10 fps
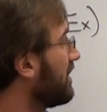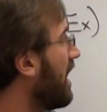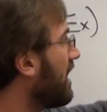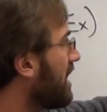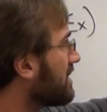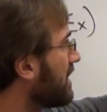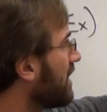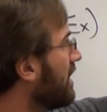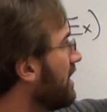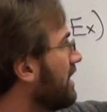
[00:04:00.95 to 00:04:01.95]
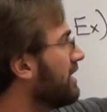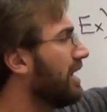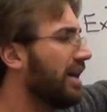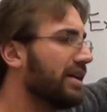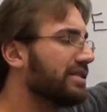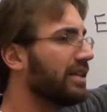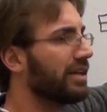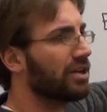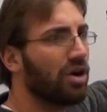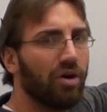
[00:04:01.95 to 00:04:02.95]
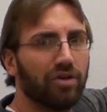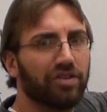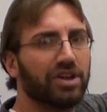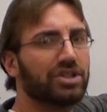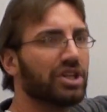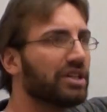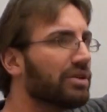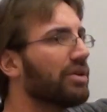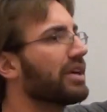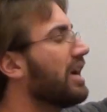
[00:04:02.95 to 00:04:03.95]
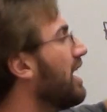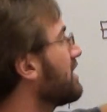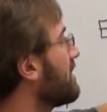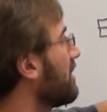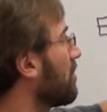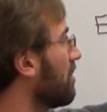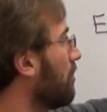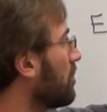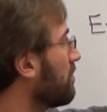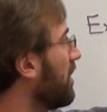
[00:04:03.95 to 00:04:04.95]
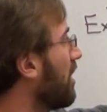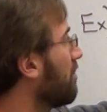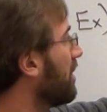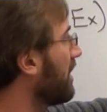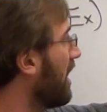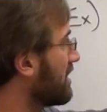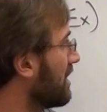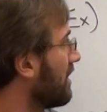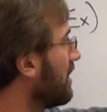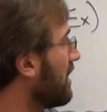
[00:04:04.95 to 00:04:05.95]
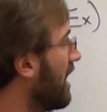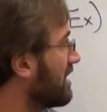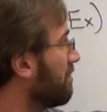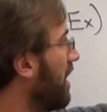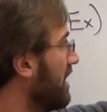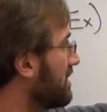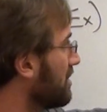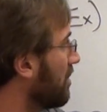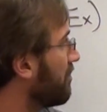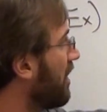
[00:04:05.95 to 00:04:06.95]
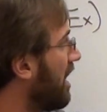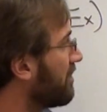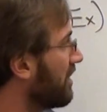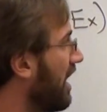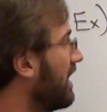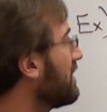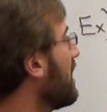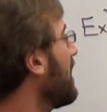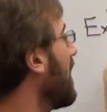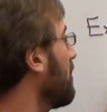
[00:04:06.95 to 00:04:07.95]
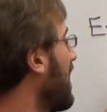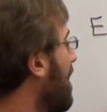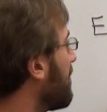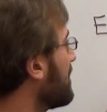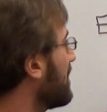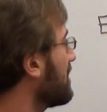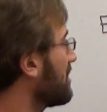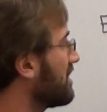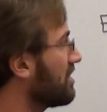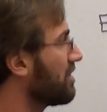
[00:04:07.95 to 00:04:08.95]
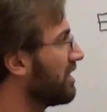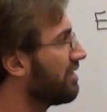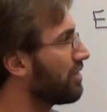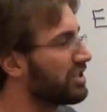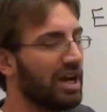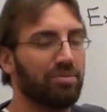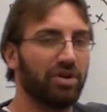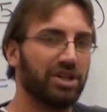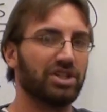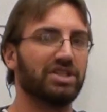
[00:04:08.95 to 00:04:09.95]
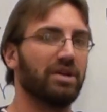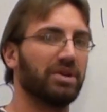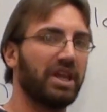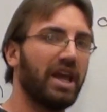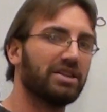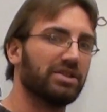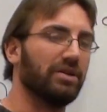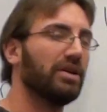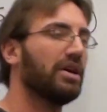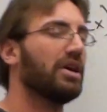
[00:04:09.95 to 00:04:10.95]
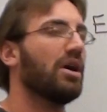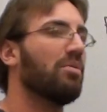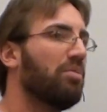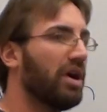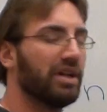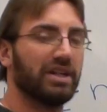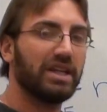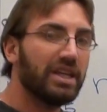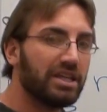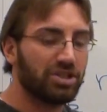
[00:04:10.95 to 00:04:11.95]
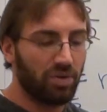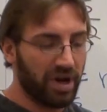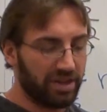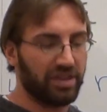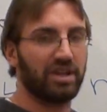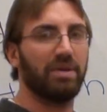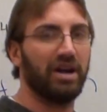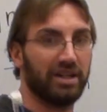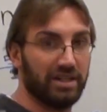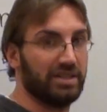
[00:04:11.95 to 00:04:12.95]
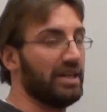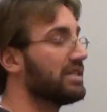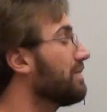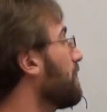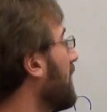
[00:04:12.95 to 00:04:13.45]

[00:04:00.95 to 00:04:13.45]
Not as a not as like a coefficient or a constant or a multiplier, but as a as a base, you know, 5 to that. And what happens is, since they're inverse operations, they would cancel. But an easier way to think about it is this.